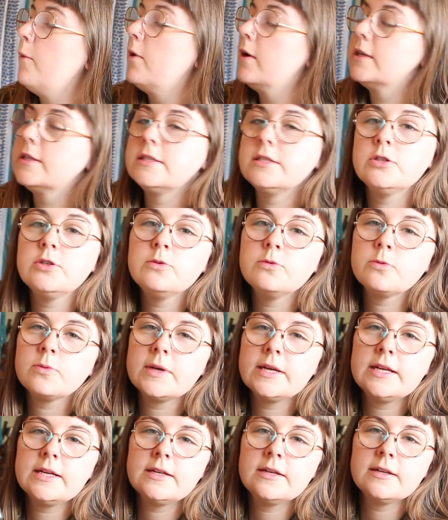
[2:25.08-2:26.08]
want to
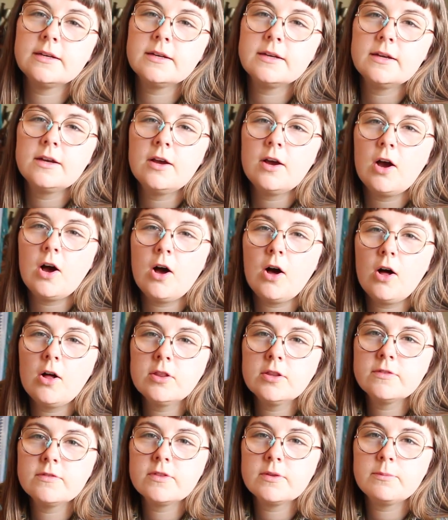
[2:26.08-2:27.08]
read
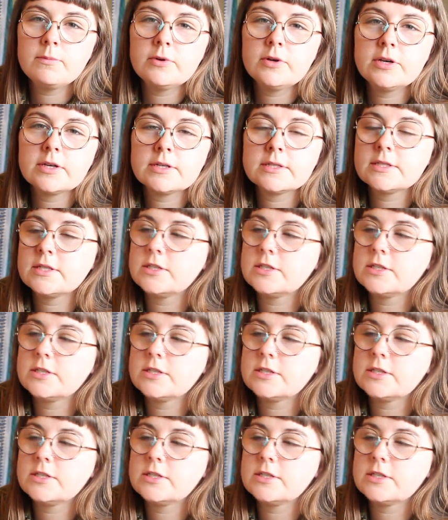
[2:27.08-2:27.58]
all of the books